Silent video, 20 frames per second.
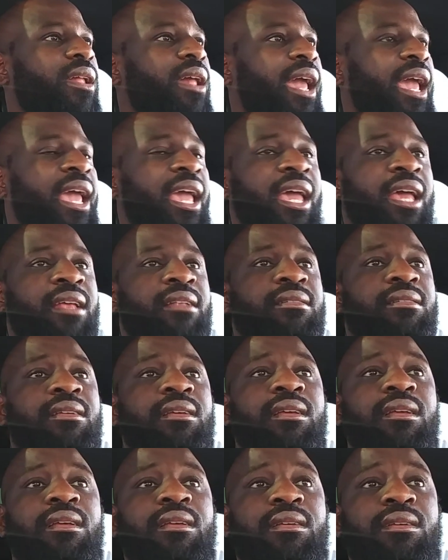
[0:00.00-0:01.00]
And
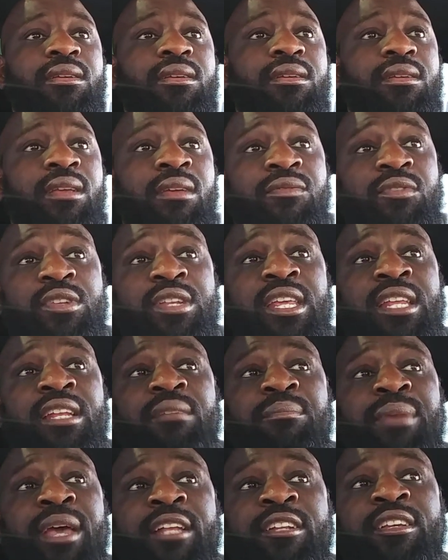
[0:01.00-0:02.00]
if you need
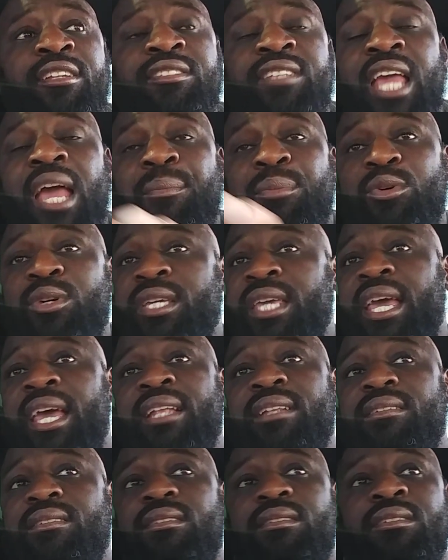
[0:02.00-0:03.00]
a better example, look
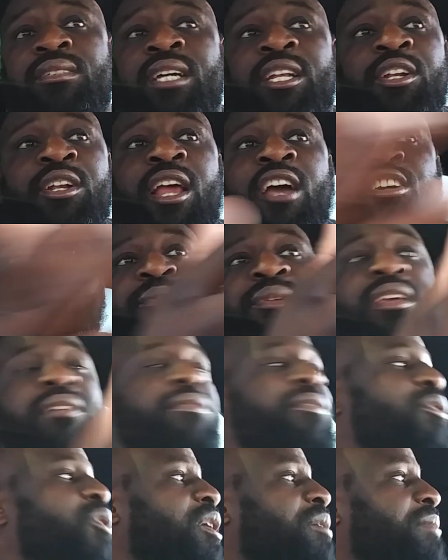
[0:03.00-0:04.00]
at Leonard Ellerbe
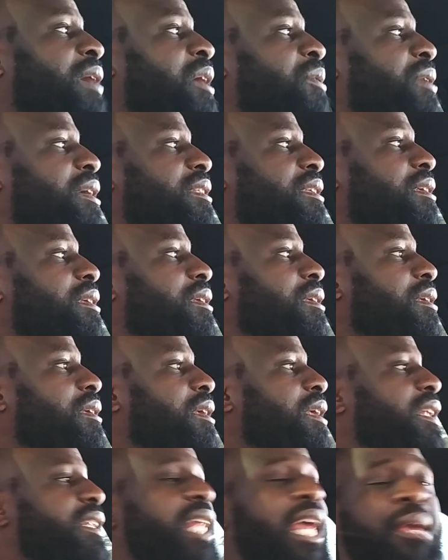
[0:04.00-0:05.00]
and Floyd Mayweather.
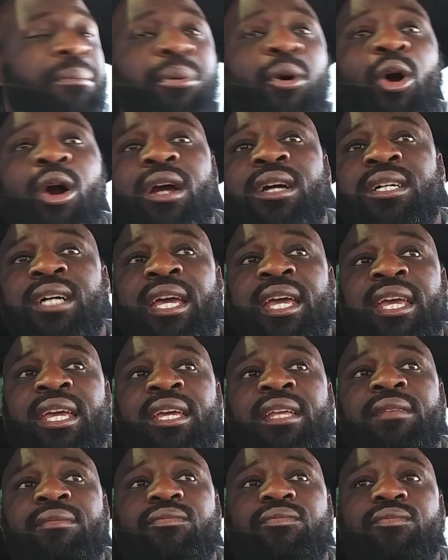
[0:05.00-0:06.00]
They
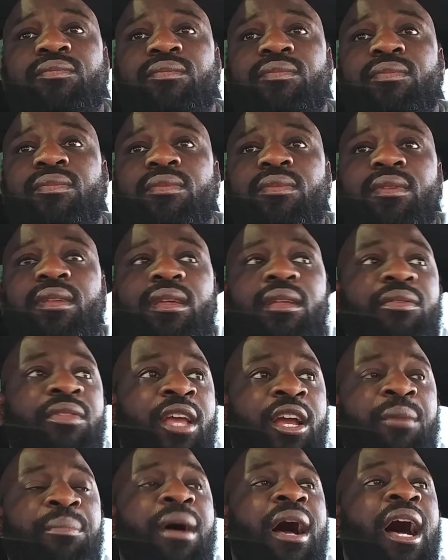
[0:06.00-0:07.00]
parlayed
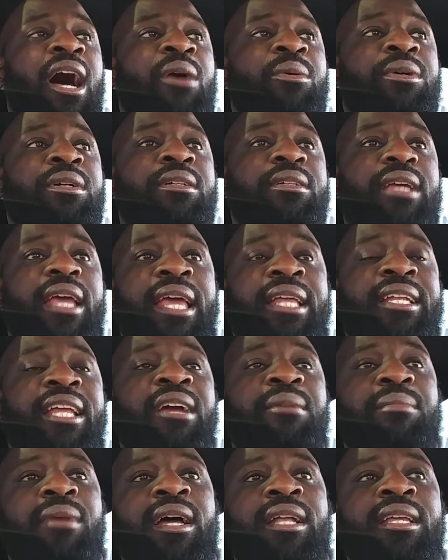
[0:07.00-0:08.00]
their power and
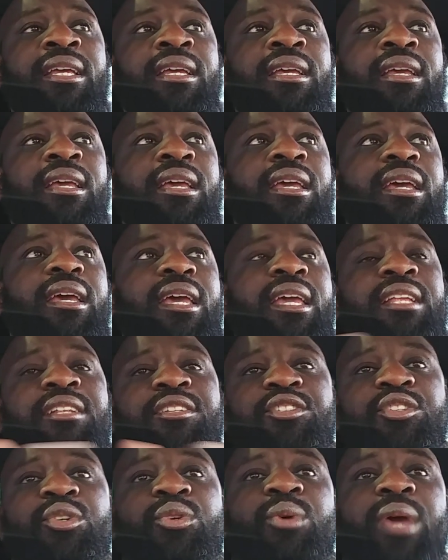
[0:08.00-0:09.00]
their money
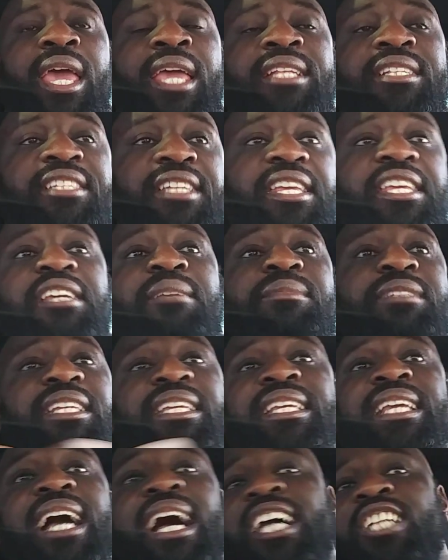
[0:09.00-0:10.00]
into a
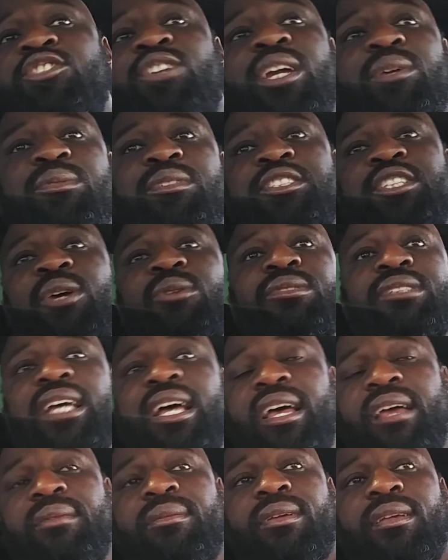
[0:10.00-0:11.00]
TMT contract with
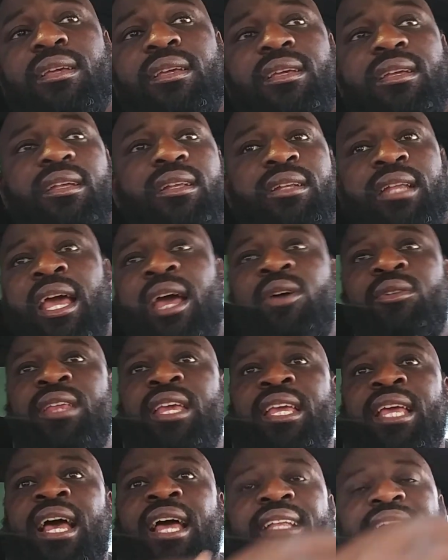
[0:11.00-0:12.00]
Showtime. Now
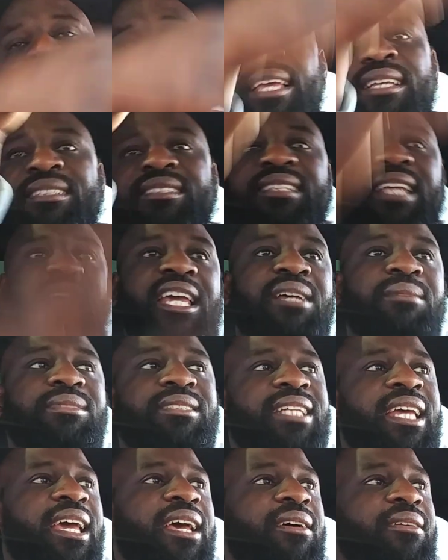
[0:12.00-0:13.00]
they in
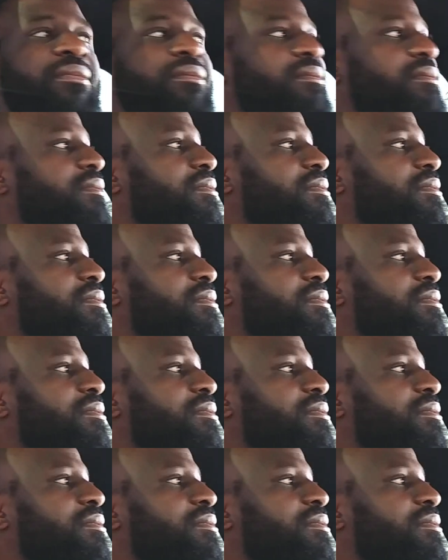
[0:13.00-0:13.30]
Sam's Town.